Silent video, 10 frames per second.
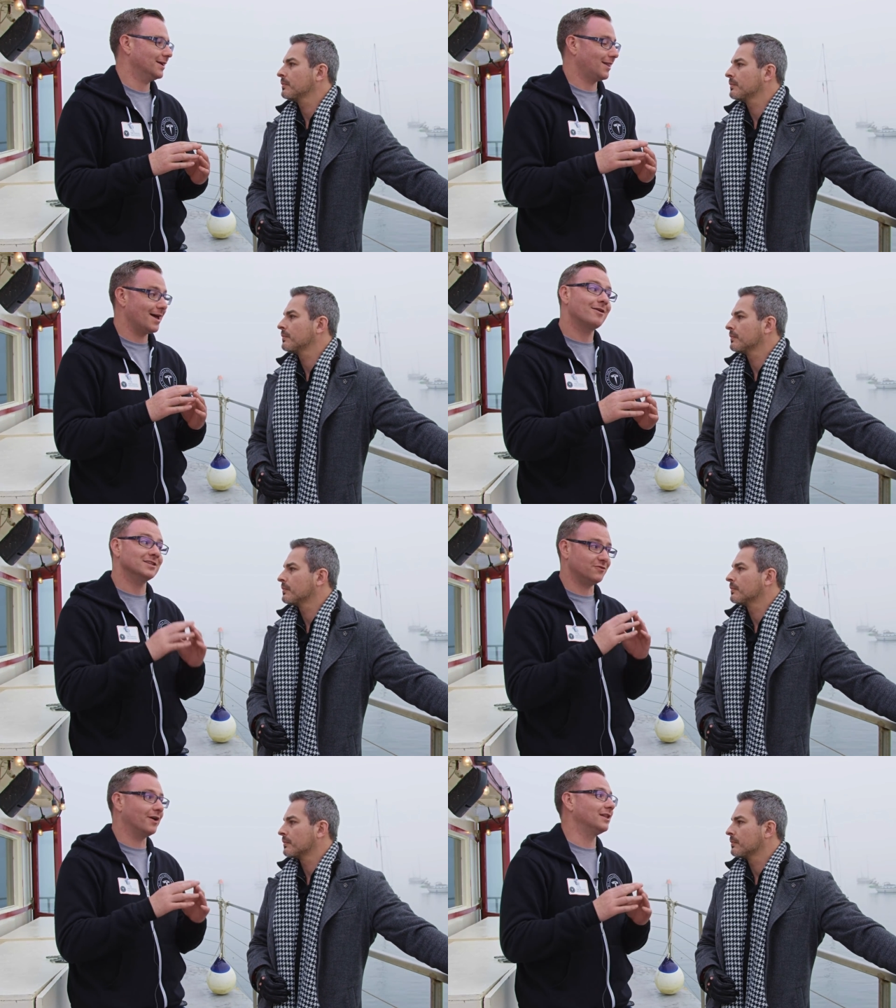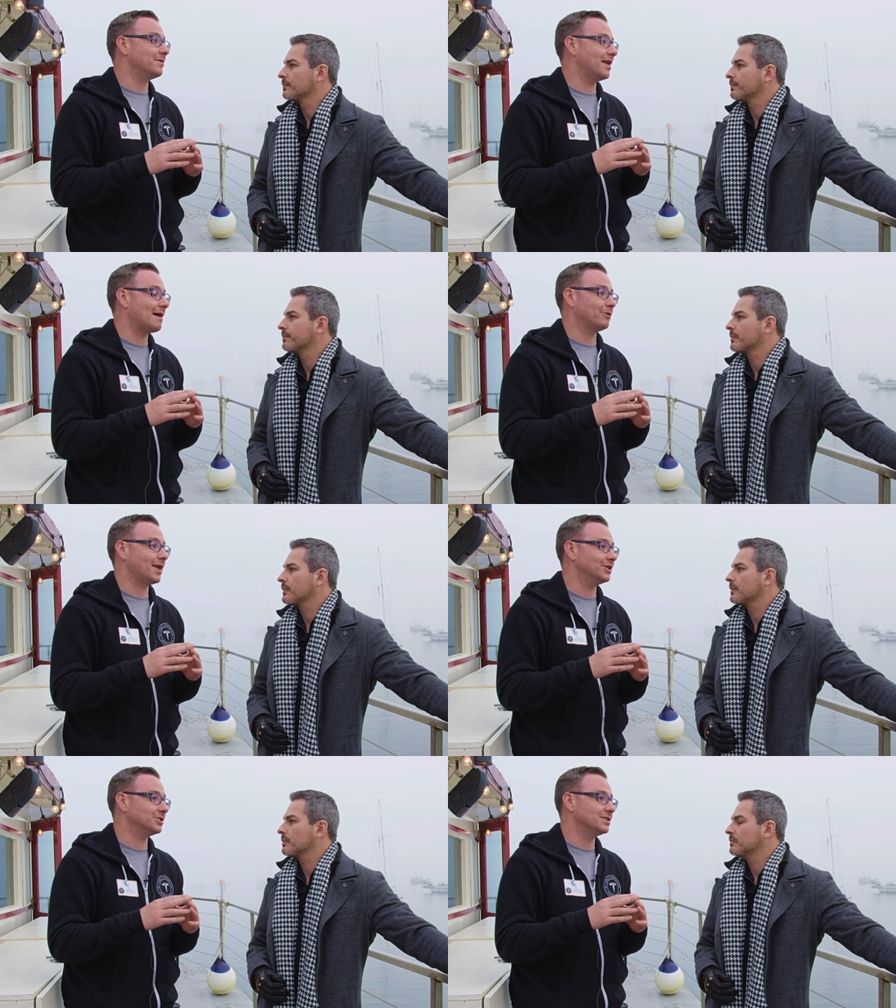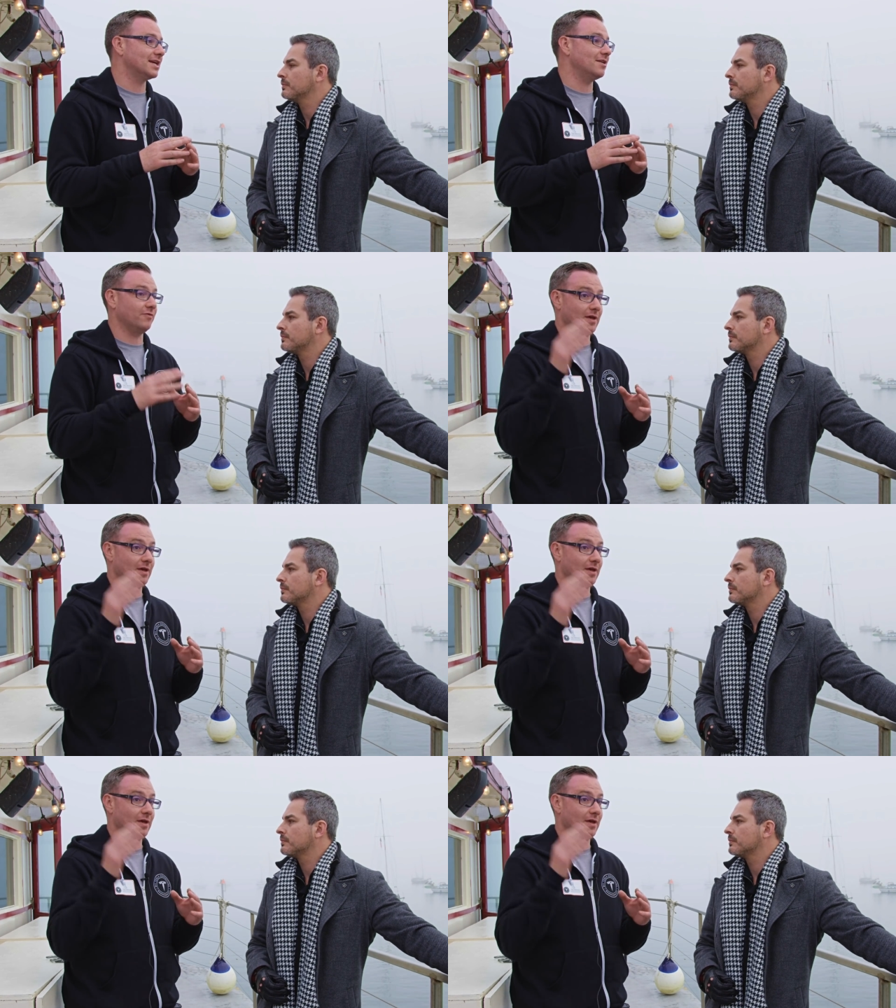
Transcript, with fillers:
Speaker 1: LiDAR has very limited applications that if